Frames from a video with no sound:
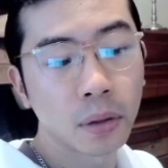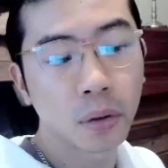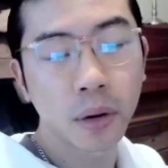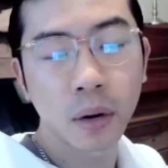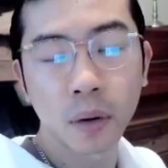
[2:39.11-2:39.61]

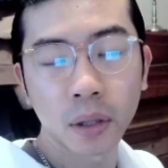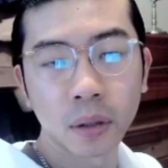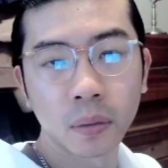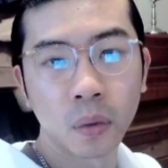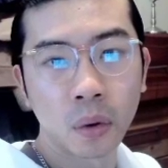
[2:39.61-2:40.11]

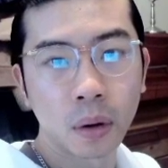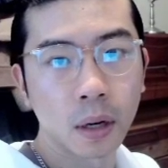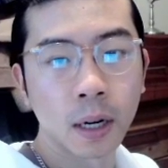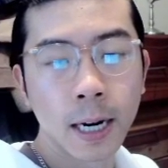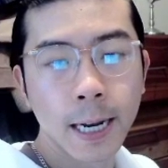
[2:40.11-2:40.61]
Ukraine-Russian
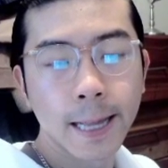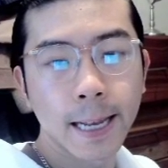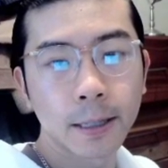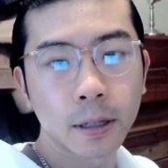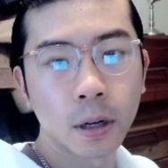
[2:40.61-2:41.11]
war
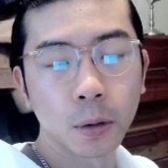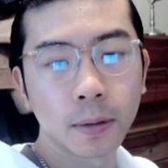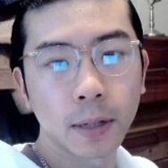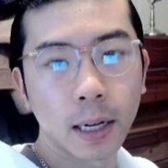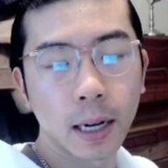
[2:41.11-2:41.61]
that's
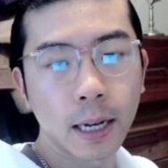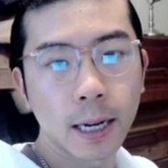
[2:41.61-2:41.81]
cultivating.